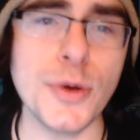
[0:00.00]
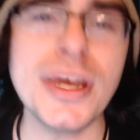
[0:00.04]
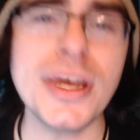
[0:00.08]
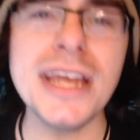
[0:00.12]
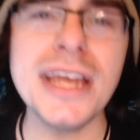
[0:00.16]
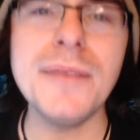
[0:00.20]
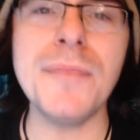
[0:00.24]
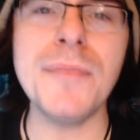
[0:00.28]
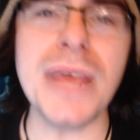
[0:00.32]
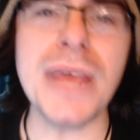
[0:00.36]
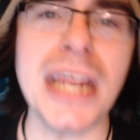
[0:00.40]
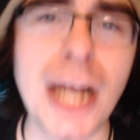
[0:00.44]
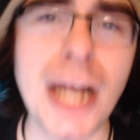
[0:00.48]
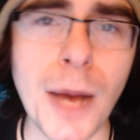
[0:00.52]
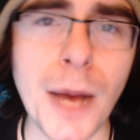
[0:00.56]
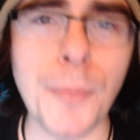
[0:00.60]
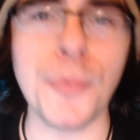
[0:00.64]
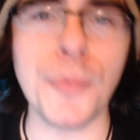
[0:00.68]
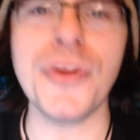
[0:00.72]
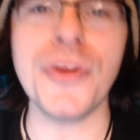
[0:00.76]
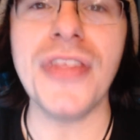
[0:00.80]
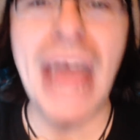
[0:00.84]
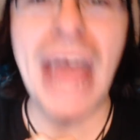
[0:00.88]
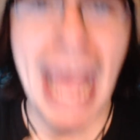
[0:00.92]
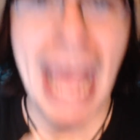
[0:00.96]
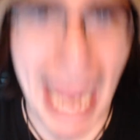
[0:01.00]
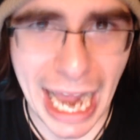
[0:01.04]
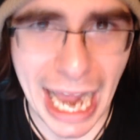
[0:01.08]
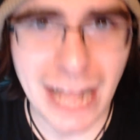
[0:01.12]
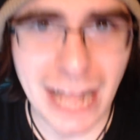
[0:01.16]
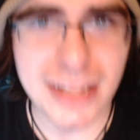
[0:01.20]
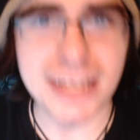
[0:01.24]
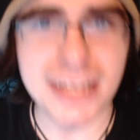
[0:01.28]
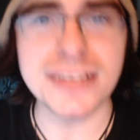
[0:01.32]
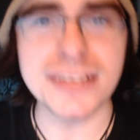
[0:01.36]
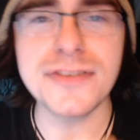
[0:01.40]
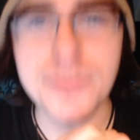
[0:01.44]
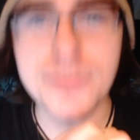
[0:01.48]
can meet up with
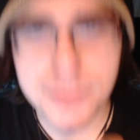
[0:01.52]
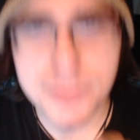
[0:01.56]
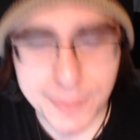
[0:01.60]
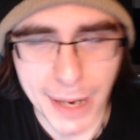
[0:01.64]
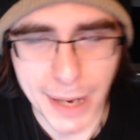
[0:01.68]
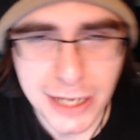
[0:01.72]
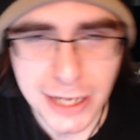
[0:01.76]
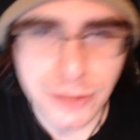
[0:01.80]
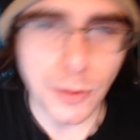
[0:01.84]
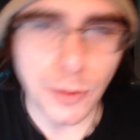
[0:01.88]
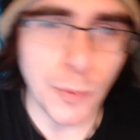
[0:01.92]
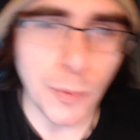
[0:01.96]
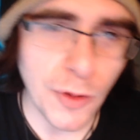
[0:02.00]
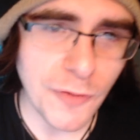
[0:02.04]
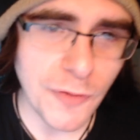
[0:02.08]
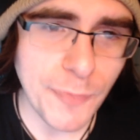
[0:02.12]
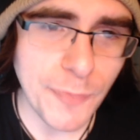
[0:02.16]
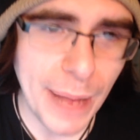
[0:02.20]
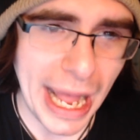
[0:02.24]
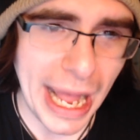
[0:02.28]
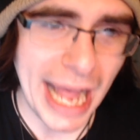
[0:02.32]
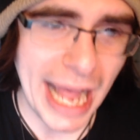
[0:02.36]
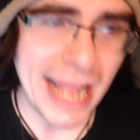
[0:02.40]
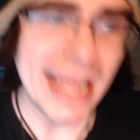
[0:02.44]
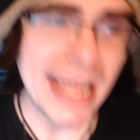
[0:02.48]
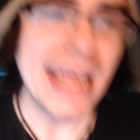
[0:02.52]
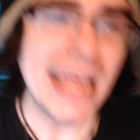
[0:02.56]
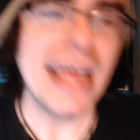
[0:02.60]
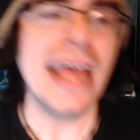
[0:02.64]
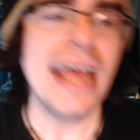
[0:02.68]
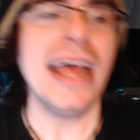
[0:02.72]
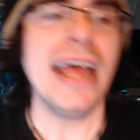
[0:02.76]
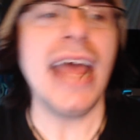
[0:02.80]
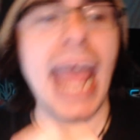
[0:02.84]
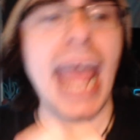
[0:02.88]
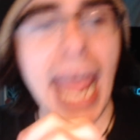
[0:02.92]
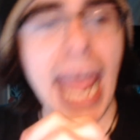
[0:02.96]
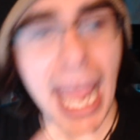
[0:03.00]
Alex from Spectral Wolfpack
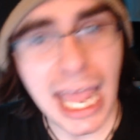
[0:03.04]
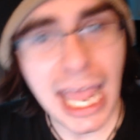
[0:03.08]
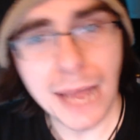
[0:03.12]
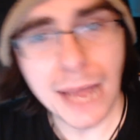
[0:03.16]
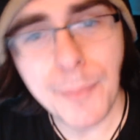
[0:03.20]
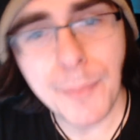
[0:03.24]
and